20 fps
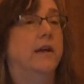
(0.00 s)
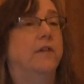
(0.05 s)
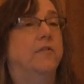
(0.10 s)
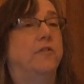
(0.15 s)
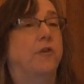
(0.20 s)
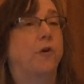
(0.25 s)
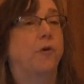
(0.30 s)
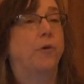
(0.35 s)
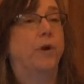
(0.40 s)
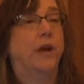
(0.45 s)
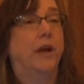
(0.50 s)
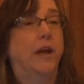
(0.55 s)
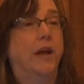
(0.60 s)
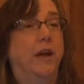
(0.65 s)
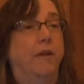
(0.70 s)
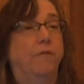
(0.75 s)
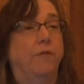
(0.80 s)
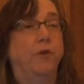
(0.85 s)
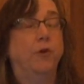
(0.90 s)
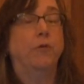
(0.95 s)
So
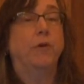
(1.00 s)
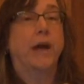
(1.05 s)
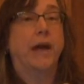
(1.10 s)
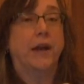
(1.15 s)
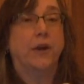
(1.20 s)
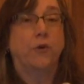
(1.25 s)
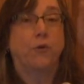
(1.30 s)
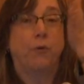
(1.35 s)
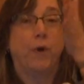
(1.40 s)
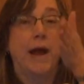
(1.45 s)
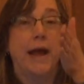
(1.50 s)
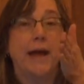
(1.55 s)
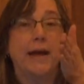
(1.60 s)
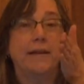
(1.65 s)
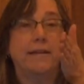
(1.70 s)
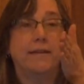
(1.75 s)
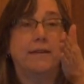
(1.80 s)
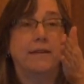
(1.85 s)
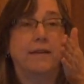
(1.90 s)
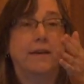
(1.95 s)
if you get a
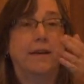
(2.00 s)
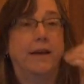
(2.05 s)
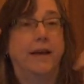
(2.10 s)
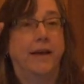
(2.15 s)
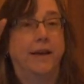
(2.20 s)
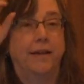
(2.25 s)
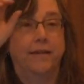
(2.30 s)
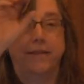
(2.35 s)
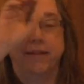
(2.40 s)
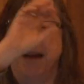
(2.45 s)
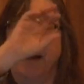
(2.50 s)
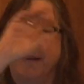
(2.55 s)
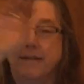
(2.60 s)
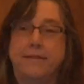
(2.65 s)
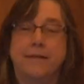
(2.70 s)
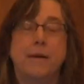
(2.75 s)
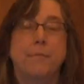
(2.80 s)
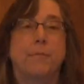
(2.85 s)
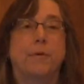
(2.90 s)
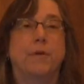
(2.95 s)
grant and it's
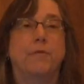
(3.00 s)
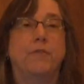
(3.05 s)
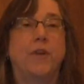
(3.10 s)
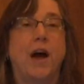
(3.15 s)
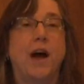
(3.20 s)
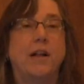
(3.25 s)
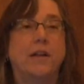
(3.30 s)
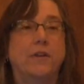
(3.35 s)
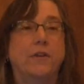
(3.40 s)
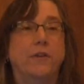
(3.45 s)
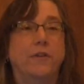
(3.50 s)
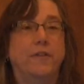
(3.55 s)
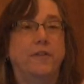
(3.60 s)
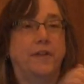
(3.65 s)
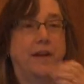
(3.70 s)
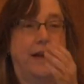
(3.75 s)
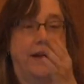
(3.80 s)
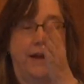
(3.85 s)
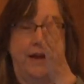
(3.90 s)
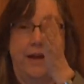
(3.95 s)
X number of dollars
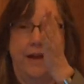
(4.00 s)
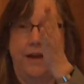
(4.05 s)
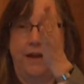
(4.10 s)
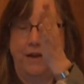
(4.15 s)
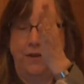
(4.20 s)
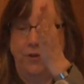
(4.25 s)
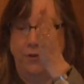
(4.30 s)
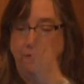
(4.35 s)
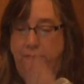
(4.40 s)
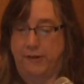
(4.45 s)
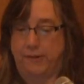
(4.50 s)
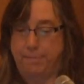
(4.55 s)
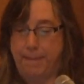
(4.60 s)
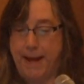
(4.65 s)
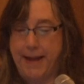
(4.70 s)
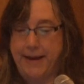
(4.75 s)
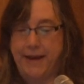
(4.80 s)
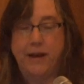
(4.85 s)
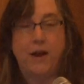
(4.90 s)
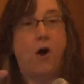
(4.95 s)
and you
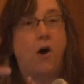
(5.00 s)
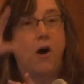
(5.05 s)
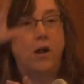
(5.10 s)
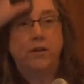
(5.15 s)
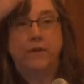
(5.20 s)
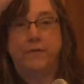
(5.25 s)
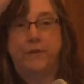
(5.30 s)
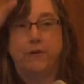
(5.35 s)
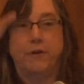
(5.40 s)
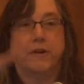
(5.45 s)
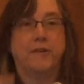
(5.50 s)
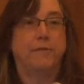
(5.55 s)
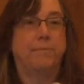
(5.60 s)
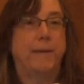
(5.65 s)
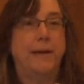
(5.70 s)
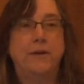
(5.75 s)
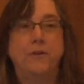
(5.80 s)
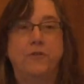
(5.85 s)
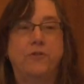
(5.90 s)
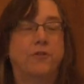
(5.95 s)
spend it, all of your
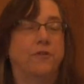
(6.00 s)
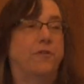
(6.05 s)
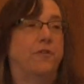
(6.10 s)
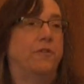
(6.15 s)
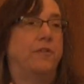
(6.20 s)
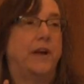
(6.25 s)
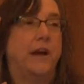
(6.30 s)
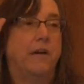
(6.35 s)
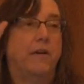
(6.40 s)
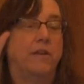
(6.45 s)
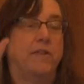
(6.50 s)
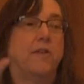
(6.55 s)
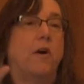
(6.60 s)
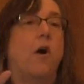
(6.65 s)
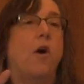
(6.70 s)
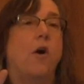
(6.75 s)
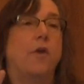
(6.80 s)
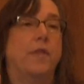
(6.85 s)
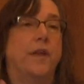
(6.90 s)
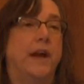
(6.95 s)
expenditures are there, it's
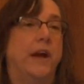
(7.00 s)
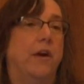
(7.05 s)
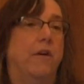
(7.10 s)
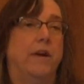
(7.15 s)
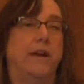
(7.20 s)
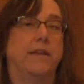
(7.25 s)
all there.